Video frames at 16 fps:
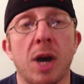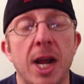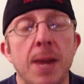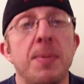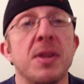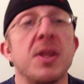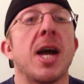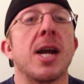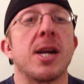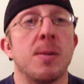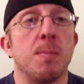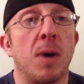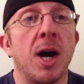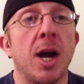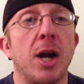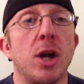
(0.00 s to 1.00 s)
keeping that
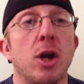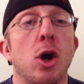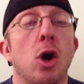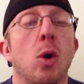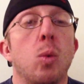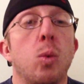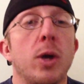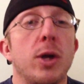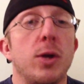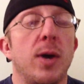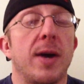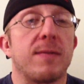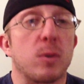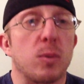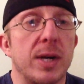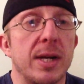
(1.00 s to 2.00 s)
in mind, what
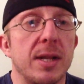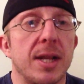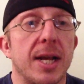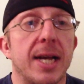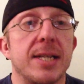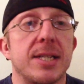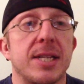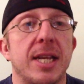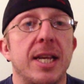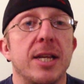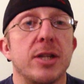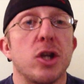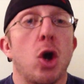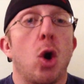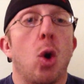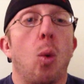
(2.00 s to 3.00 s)
you have to realize
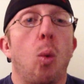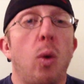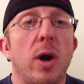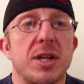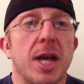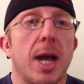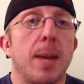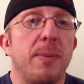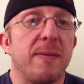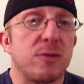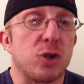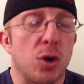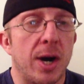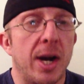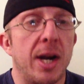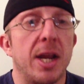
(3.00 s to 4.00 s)
is what type of
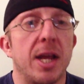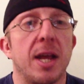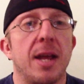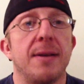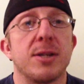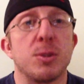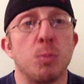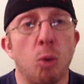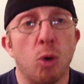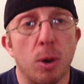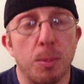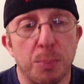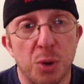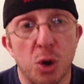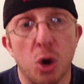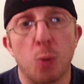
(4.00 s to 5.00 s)
training is
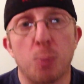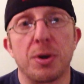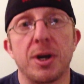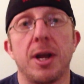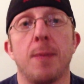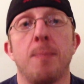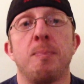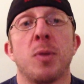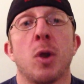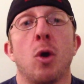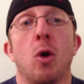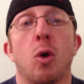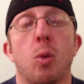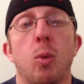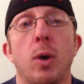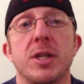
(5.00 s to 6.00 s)
more appropriate,
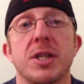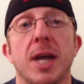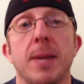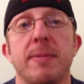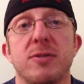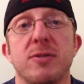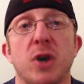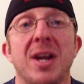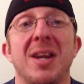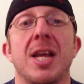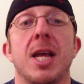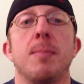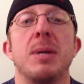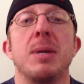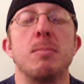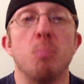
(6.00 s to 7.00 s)
or what type of
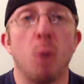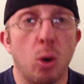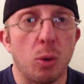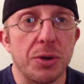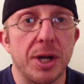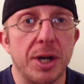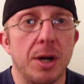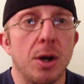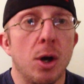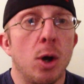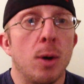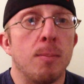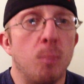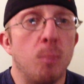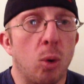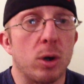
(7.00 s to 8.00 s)
training can be molded
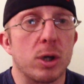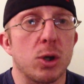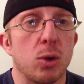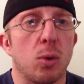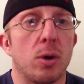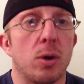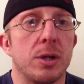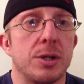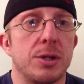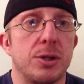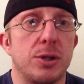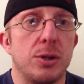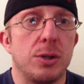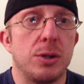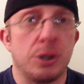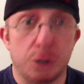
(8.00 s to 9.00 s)
more
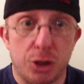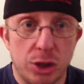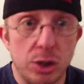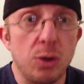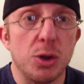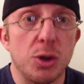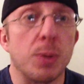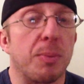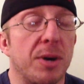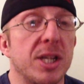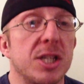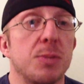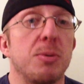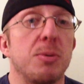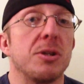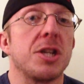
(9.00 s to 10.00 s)
toward to suit the
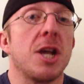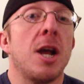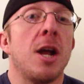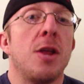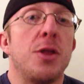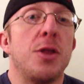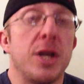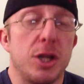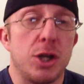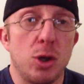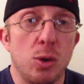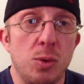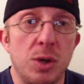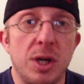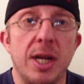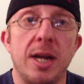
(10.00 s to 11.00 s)
principles that
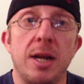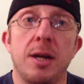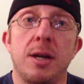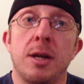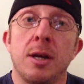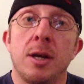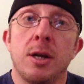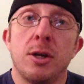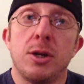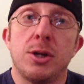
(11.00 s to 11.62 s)
you need